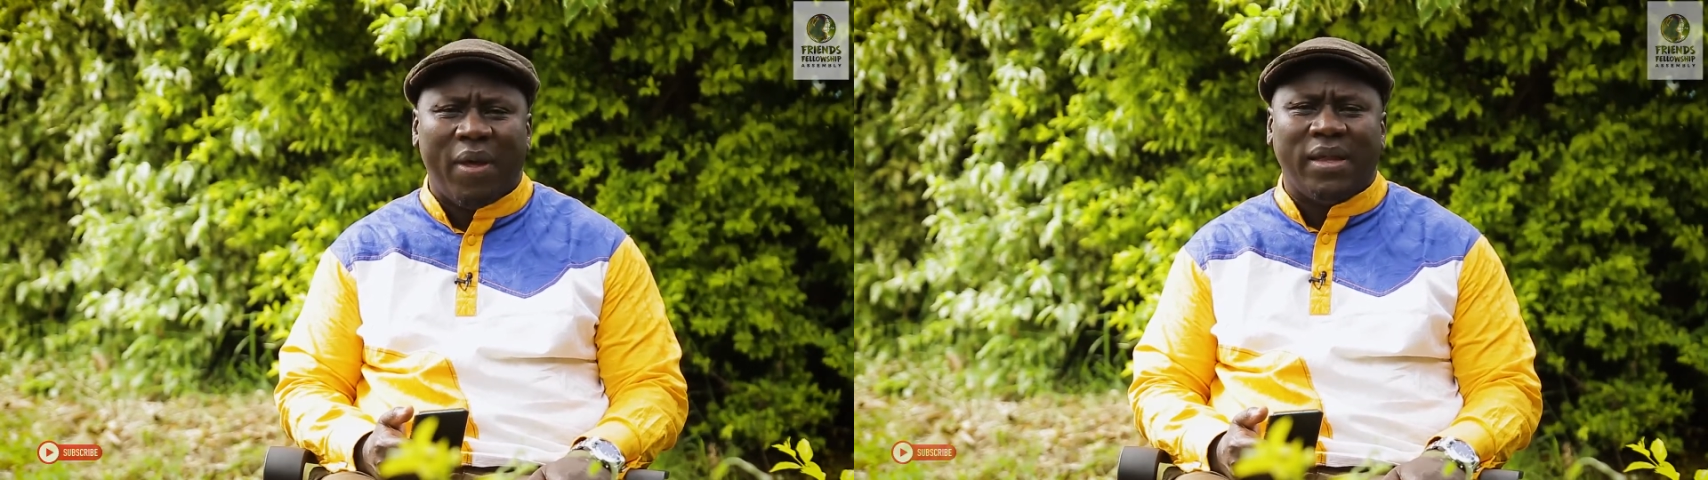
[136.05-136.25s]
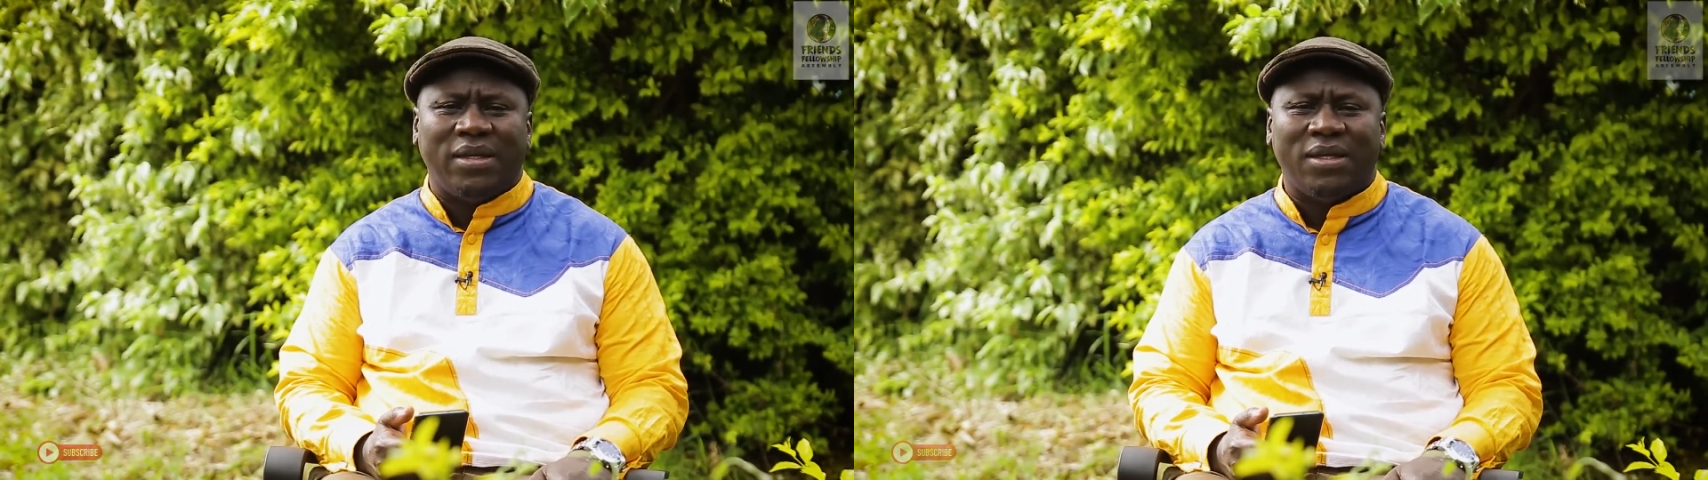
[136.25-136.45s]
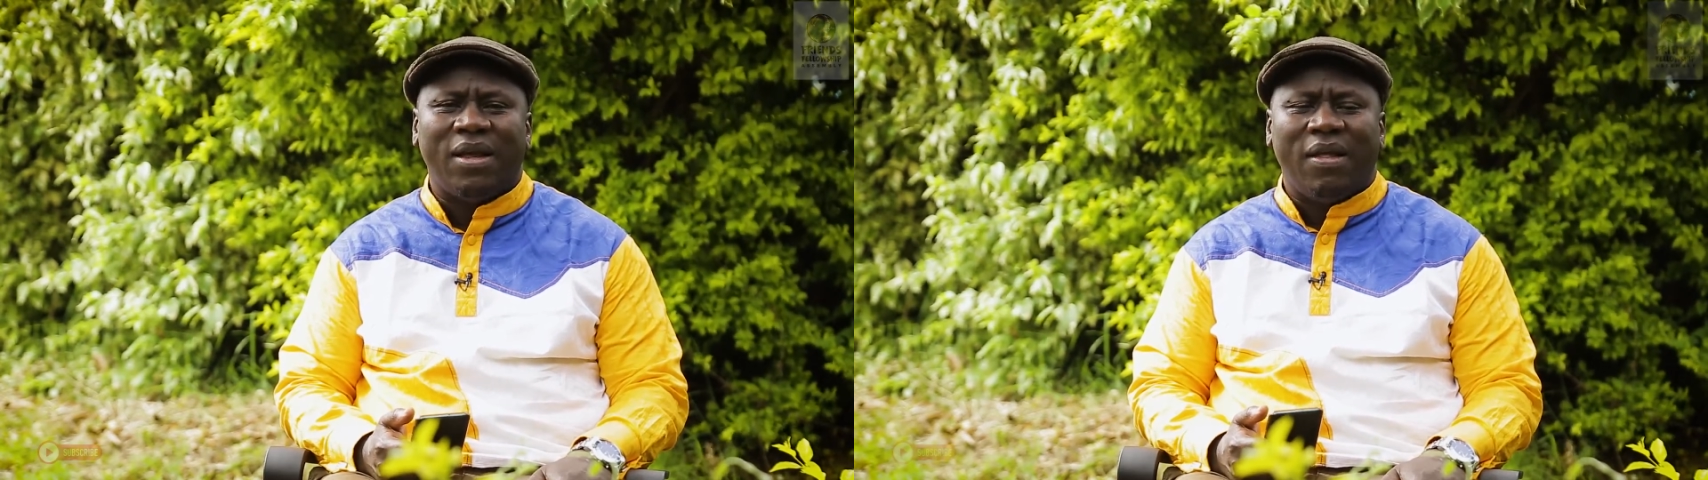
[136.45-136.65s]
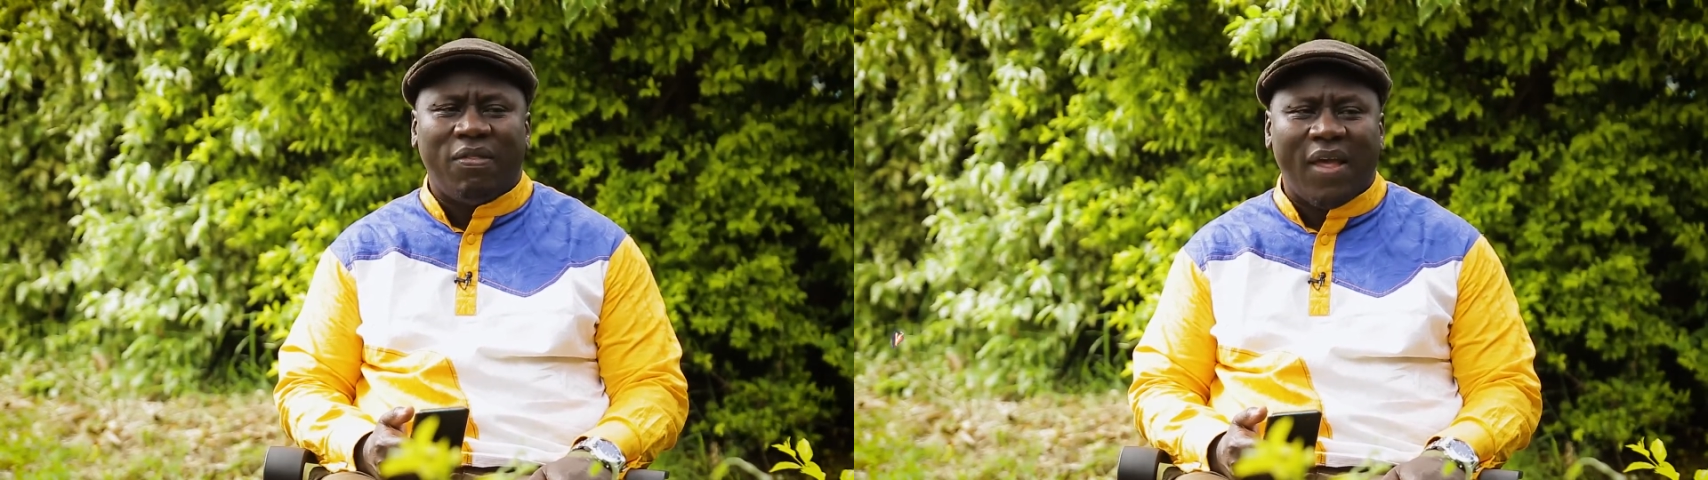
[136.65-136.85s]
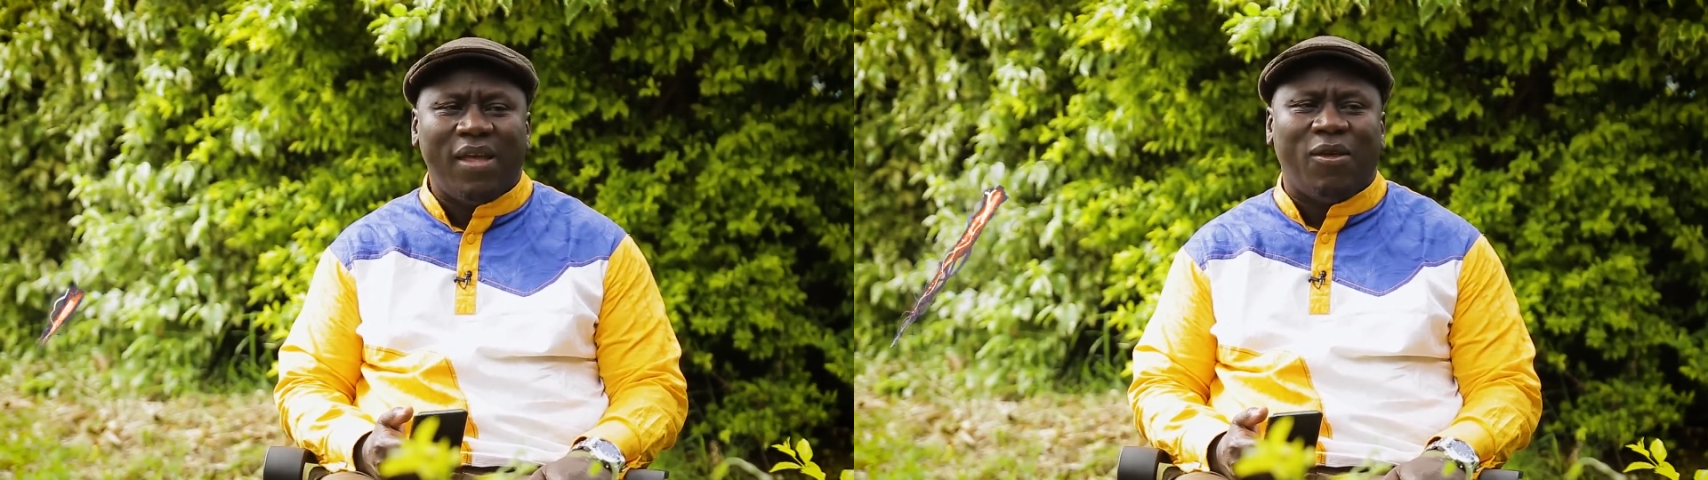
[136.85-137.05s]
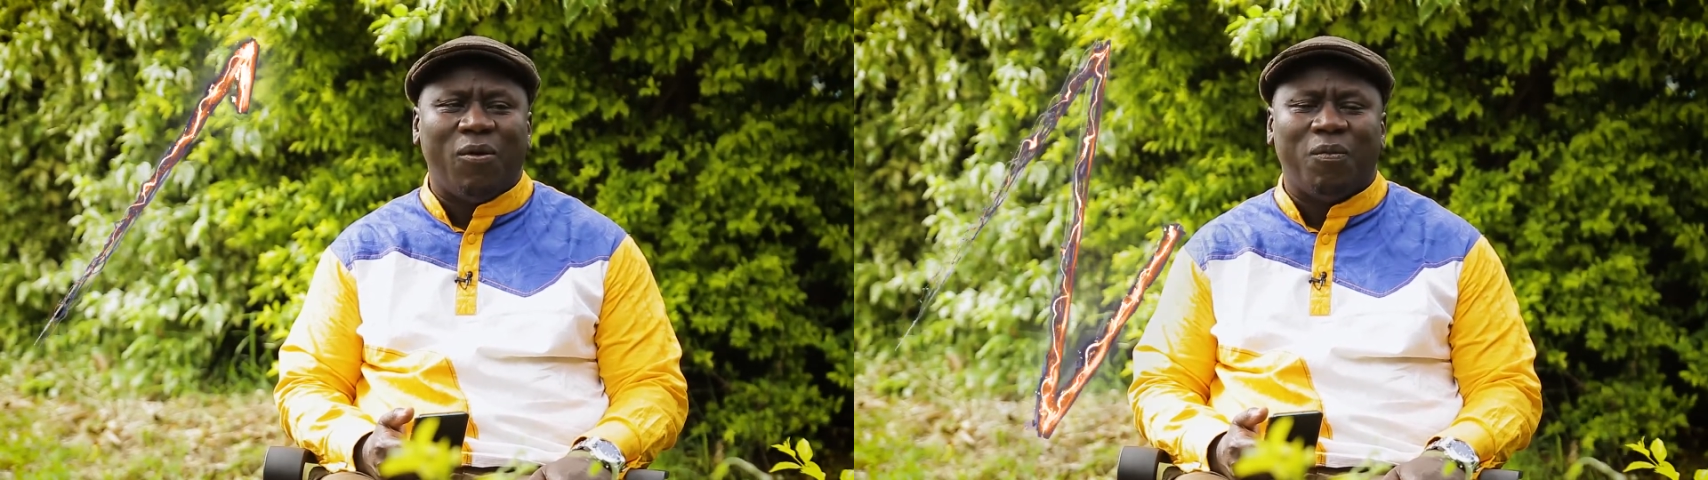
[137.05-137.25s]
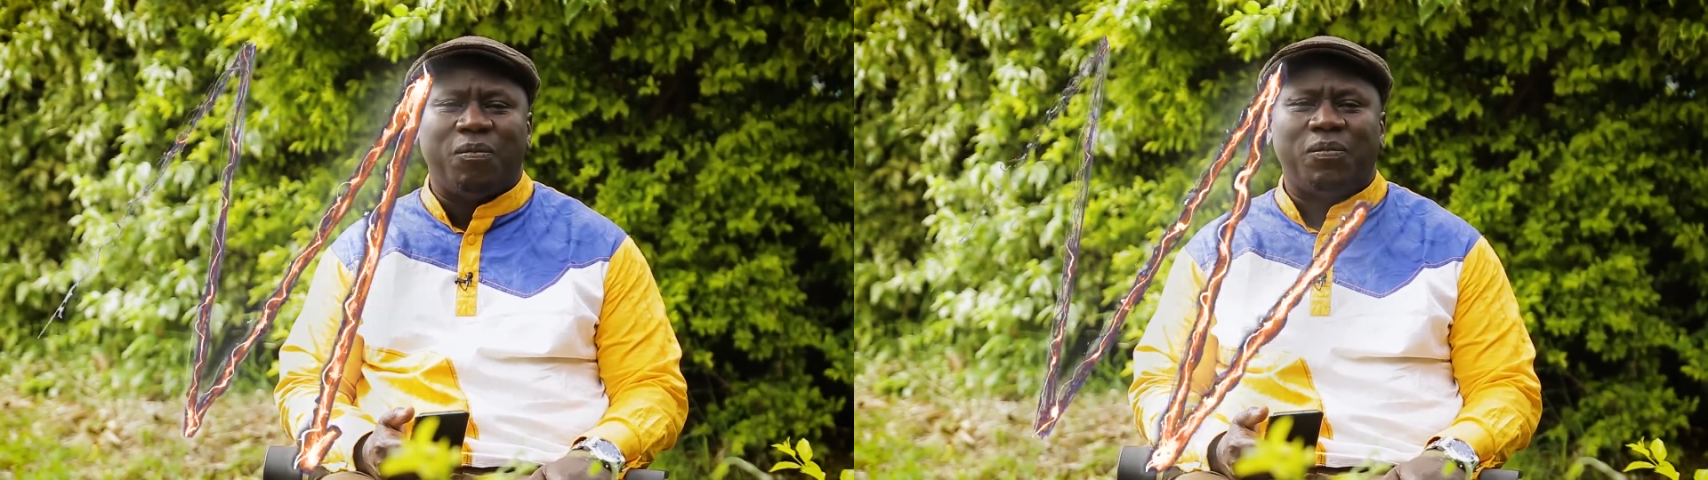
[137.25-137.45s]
page. Thank you.